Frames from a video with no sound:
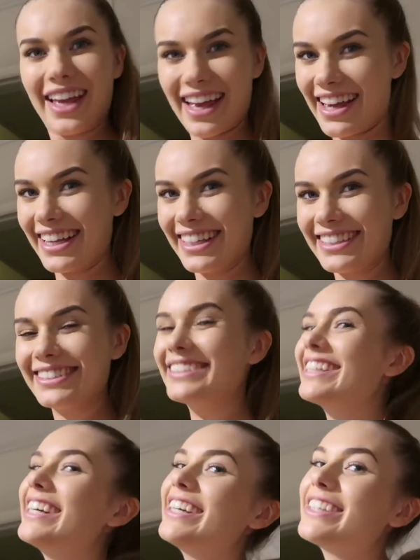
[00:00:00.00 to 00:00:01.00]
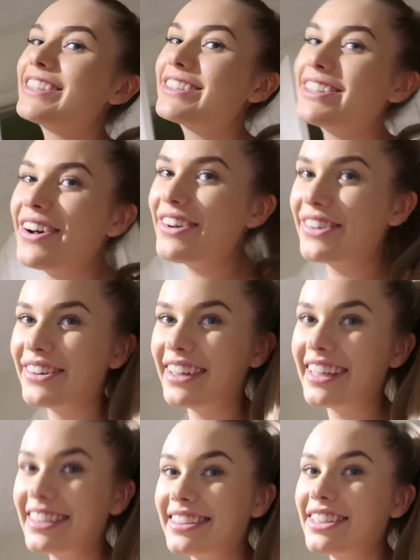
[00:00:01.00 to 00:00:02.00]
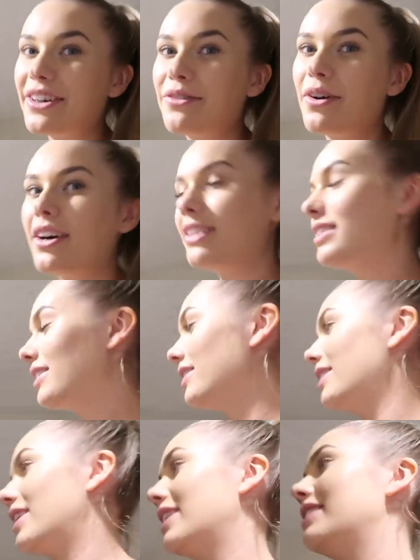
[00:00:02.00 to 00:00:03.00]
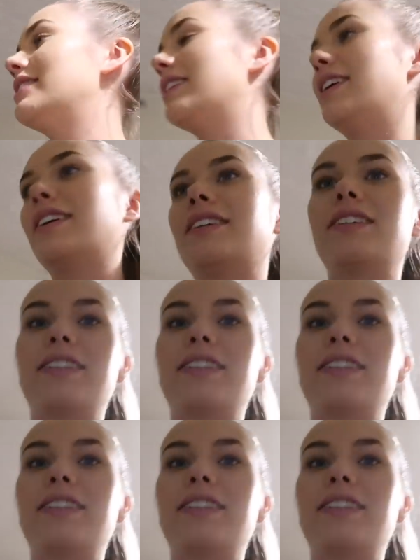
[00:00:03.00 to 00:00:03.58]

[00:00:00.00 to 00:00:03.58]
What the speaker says: Hey. So, it's a while later.